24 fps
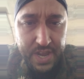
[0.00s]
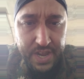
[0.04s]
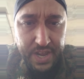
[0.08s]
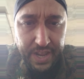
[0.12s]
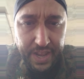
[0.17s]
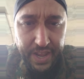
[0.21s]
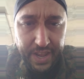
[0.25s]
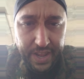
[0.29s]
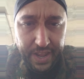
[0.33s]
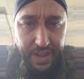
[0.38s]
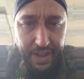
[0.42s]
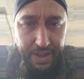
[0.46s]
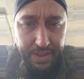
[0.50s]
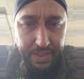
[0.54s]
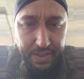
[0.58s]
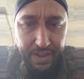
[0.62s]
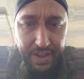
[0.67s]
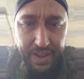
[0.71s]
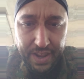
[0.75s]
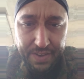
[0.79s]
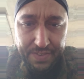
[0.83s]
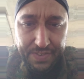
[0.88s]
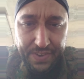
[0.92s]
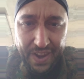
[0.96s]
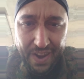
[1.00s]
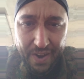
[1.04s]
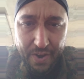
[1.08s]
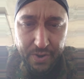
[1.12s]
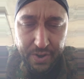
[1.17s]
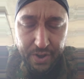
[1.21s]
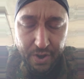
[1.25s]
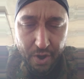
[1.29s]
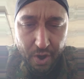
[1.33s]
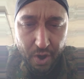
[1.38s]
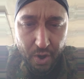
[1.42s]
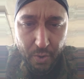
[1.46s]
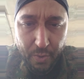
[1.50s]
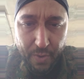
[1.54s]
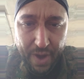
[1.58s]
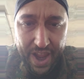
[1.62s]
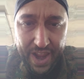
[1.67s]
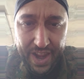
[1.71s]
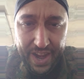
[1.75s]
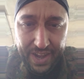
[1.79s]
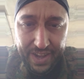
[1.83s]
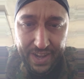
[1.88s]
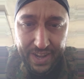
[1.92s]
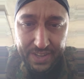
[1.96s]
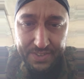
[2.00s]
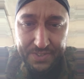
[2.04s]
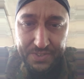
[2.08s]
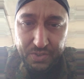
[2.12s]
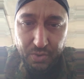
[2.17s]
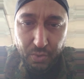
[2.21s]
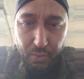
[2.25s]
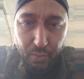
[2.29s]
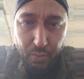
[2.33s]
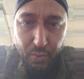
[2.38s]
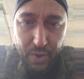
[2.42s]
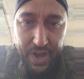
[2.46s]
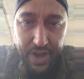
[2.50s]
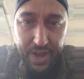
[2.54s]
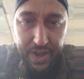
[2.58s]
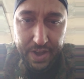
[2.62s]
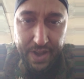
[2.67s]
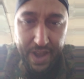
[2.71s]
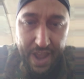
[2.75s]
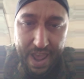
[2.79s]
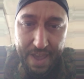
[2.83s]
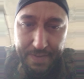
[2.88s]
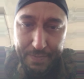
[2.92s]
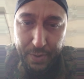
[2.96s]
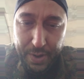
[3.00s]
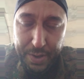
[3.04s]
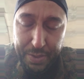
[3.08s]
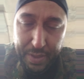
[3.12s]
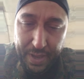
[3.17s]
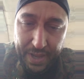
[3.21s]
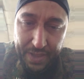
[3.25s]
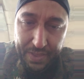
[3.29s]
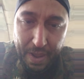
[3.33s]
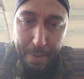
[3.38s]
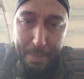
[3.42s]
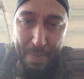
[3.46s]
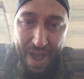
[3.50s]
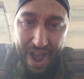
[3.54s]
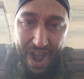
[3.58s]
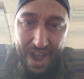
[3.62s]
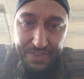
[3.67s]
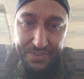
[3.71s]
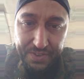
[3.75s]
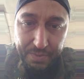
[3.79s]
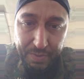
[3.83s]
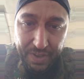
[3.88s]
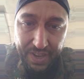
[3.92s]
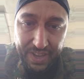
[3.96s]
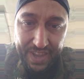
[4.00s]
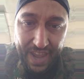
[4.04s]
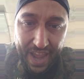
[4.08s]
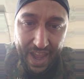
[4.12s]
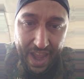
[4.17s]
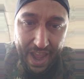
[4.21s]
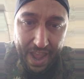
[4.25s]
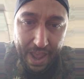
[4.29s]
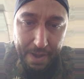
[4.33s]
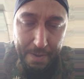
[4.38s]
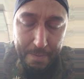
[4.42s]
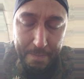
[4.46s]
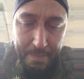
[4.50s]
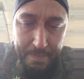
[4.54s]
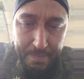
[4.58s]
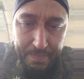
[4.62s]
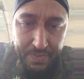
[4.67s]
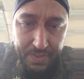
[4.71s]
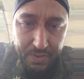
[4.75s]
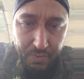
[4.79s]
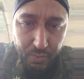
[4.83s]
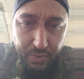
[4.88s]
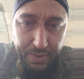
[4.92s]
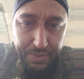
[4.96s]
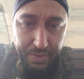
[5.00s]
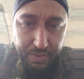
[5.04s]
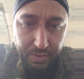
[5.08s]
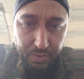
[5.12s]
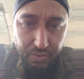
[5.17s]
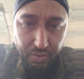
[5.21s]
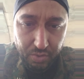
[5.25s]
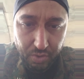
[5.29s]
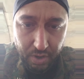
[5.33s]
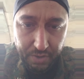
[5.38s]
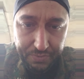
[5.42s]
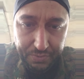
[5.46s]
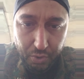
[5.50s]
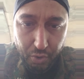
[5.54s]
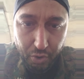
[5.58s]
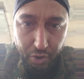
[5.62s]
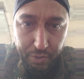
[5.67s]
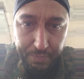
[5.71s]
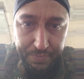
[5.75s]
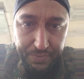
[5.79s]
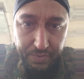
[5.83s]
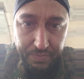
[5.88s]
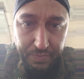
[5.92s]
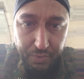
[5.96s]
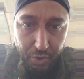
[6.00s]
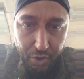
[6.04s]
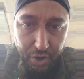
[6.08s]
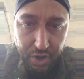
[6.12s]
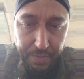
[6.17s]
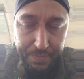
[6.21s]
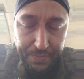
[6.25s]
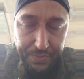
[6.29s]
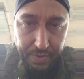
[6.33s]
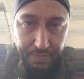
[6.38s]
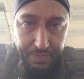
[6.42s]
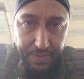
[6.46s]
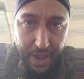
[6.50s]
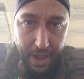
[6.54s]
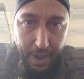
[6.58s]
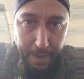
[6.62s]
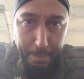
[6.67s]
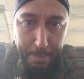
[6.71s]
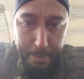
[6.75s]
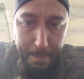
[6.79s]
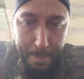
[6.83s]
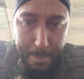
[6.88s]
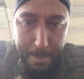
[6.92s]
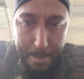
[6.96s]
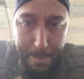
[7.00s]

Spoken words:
And the interior array needs to read everything they possibly can with those groups of them.